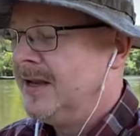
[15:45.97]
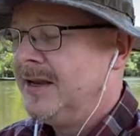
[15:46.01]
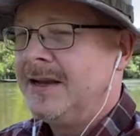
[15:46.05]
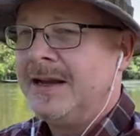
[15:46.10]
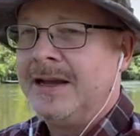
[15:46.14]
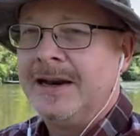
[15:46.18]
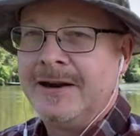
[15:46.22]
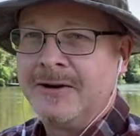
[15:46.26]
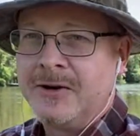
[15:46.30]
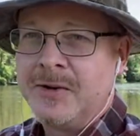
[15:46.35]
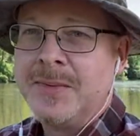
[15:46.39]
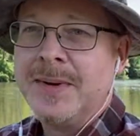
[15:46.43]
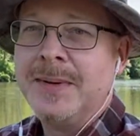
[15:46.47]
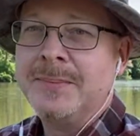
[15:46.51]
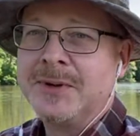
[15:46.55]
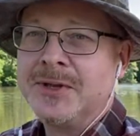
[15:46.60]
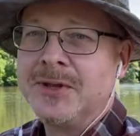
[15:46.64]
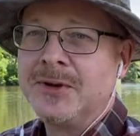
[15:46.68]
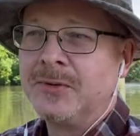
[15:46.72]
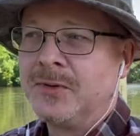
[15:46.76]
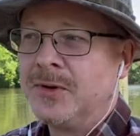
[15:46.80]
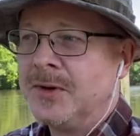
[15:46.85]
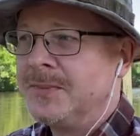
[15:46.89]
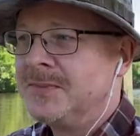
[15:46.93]
And I remember
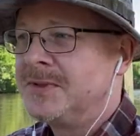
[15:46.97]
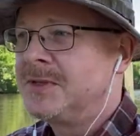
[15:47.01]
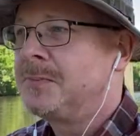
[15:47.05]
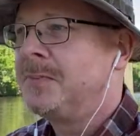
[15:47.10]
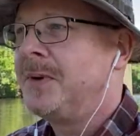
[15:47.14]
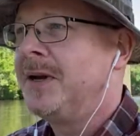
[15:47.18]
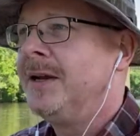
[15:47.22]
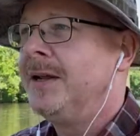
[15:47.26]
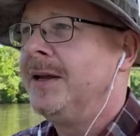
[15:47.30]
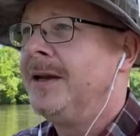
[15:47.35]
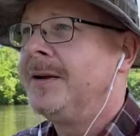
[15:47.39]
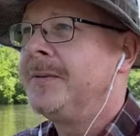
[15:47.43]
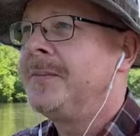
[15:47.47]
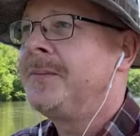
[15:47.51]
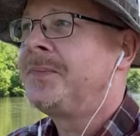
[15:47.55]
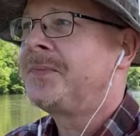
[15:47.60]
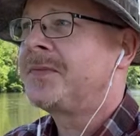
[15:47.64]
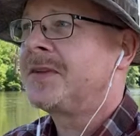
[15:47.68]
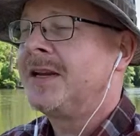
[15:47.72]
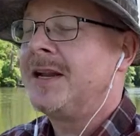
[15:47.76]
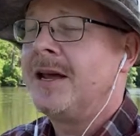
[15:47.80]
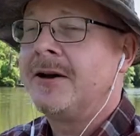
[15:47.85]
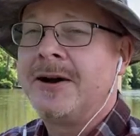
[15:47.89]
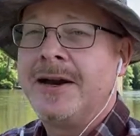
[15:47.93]
the room spinning.
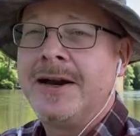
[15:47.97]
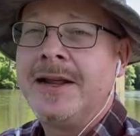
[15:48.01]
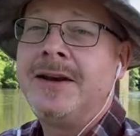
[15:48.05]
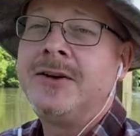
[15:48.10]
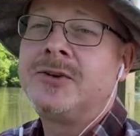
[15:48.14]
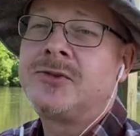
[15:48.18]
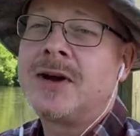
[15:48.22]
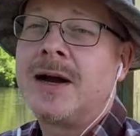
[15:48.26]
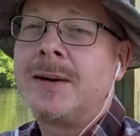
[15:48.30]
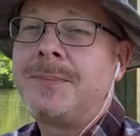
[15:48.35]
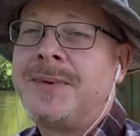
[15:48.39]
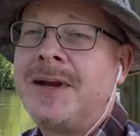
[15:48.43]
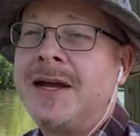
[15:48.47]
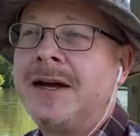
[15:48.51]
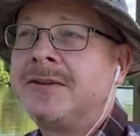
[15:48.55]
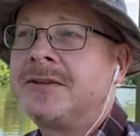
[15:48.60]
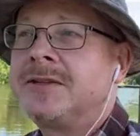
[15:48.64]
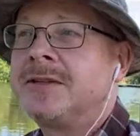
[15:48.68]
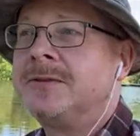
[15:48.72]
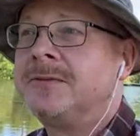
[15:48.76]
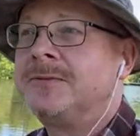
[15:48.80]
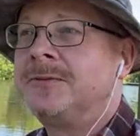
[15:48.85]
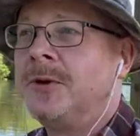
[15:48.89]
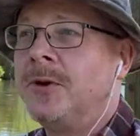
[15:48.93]
Now, I didn't drop down to
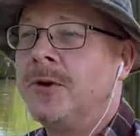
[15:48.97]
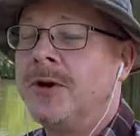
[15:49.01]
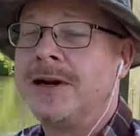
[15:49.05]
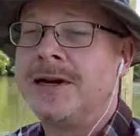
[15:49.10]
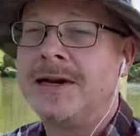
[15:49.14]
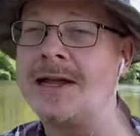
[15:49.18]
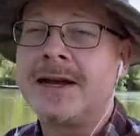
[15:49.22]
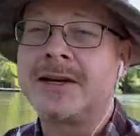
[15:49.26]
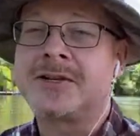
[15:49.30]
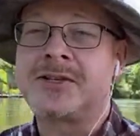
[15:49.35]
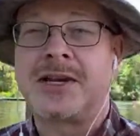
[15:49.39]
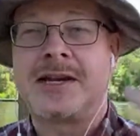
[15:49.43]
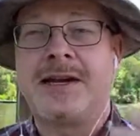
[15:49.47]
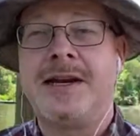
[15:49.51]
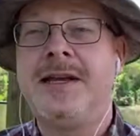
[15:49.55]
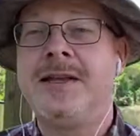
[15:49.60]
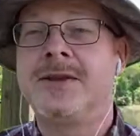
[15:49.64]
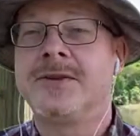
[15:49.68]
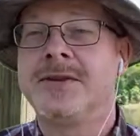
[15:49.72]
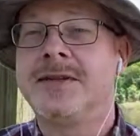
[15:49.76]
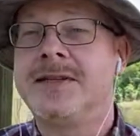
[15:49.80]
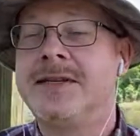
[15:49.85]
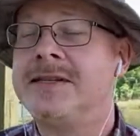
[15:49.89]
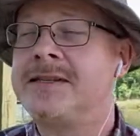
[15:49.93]
the floor, and actually in either
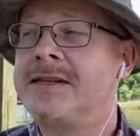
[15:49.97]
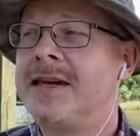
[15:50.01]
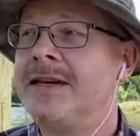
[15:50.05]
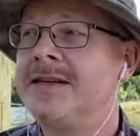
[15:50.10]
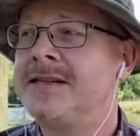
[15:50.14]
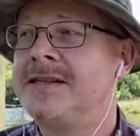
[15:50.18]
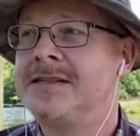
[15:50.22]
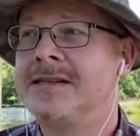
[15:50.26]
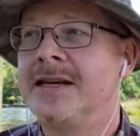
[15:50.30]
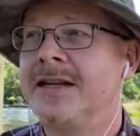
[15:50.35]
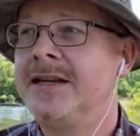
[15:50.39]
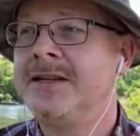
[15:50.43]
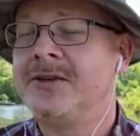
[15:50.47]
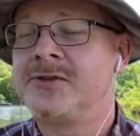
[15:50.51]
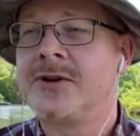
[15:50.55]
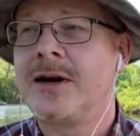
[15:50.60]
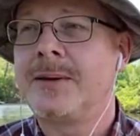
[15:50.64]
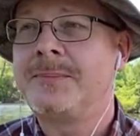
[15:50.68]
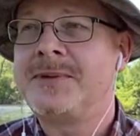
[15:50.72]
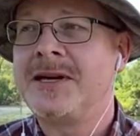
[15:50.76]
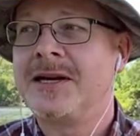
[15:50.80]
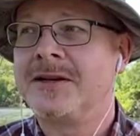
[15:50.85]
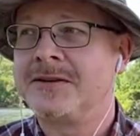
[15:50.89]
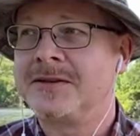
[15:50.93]
of these cases I didn't drop
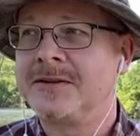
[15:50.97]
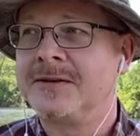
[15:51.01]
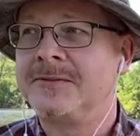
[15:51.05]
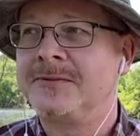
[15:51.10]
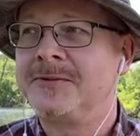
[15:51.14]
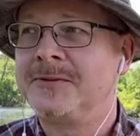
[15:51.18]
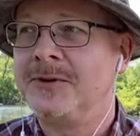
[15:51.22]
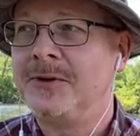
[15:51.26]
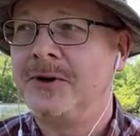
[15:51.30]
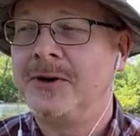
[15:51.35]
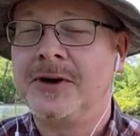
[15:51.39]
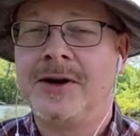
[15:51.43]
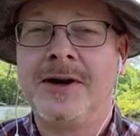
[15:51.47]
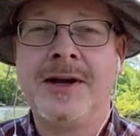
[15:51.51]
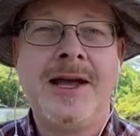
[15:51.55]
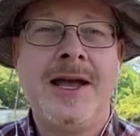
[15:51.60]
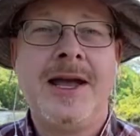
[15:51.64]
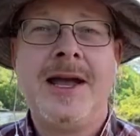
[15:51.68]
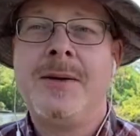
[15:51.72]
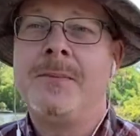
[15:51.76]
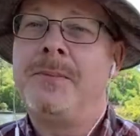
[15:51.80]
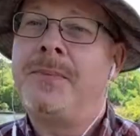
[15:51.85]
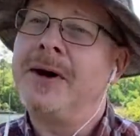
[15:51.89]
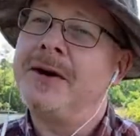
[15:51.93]
down to the floor,
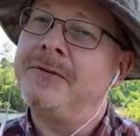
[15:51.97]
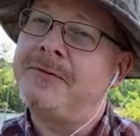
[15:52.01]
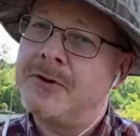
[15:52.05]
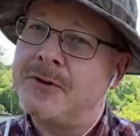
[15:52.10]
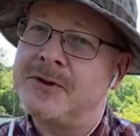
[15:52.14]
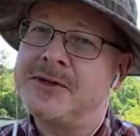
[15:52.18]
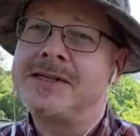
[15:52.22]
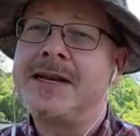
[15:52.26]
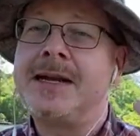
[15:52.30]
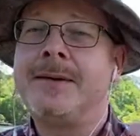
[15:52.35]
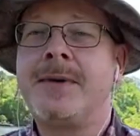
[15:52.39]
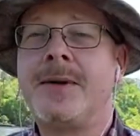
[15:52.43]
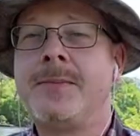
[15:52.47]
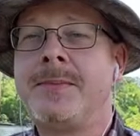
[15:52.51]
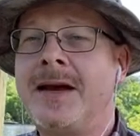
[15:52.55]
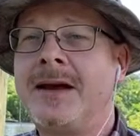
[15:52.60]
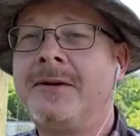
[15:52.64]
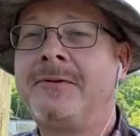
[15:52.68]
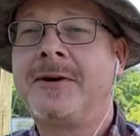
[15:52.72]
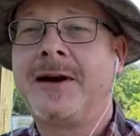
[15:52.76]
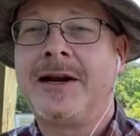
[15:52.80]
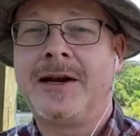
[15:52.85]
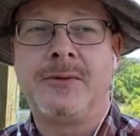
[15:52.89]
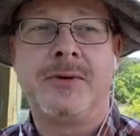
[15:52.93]
but if it was an MMA
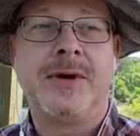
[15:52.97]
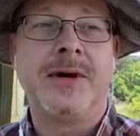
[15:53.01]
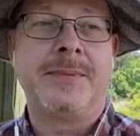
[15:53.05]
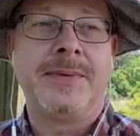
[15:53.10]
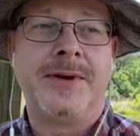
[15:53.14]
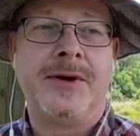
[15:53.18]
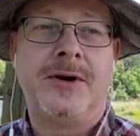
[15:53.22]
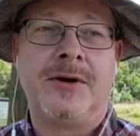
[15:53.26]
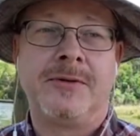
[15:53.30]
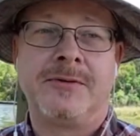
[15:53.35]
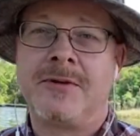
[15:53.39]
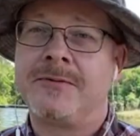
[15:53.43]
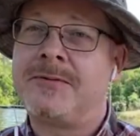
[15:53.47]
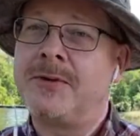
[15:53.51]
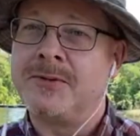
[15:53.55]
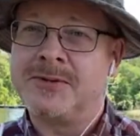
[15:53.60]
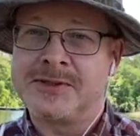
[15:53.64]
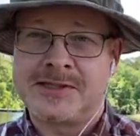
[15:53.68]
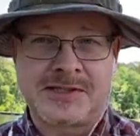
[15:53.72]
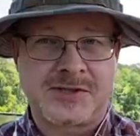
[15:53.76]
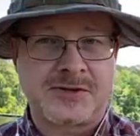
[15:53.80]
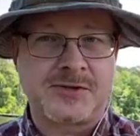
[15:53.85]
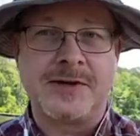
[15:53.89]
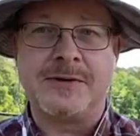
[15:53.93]
fight, it would have been over. If it was a
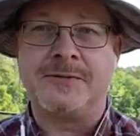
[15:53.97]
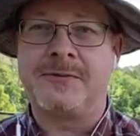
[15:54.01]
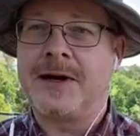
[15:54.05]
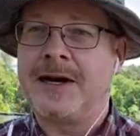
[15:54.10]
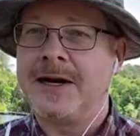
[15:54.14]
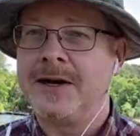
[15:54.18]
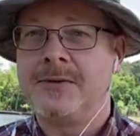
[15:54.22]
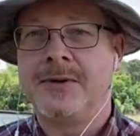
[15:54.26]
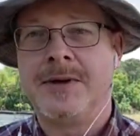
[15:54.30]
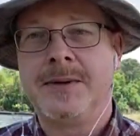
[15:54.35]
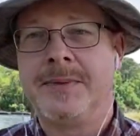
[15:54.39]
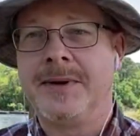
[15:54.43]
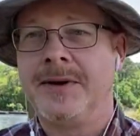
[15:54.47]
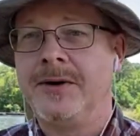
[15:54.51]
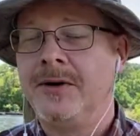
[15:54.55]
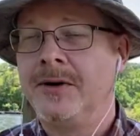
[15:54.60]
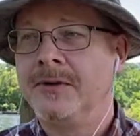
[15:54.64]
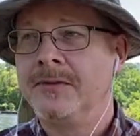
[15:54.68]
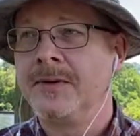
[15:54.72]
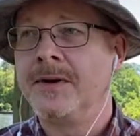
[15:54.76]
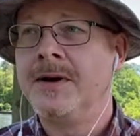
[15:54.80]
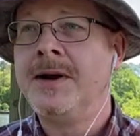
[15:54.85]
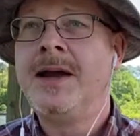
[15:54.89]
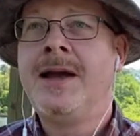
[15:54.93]
street fight, it would have been
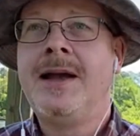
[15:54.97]
over.